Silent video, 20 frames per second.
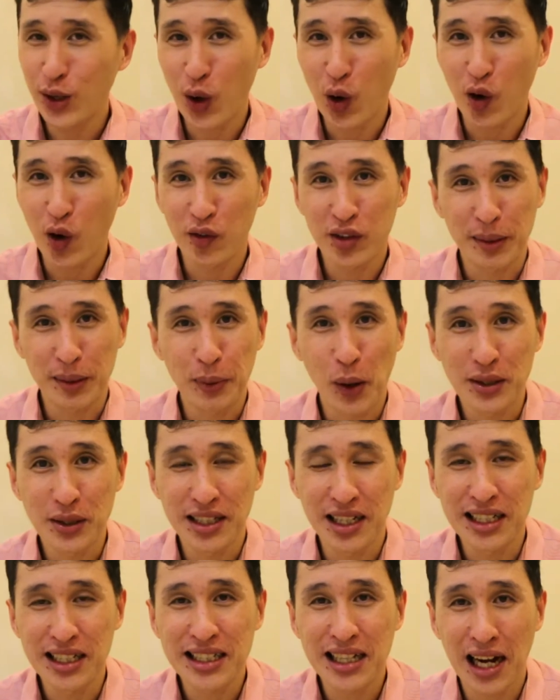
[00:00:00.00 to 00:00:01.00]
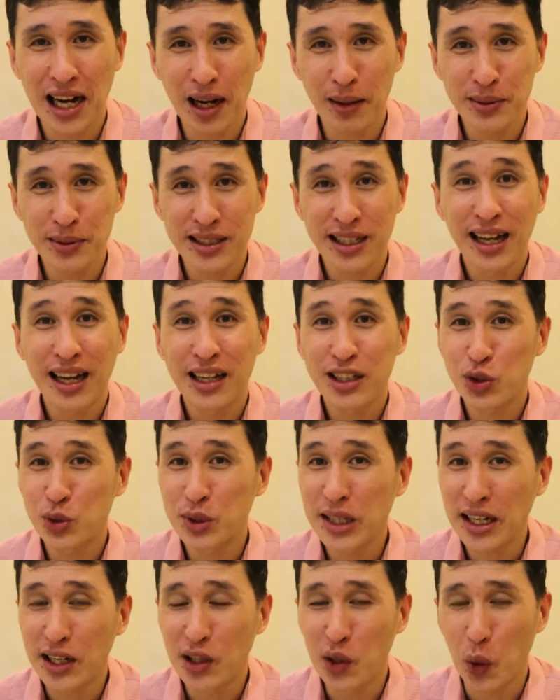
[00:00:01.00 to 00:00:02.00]
of the porcelain cups to
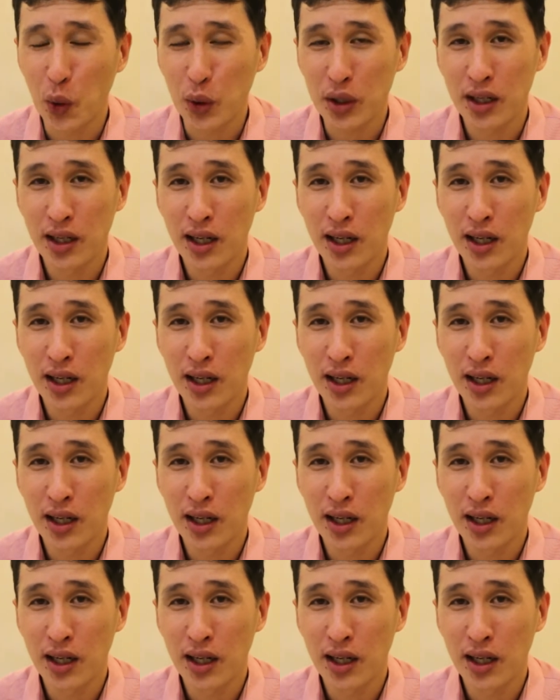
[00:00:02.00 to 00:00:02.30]
take a look.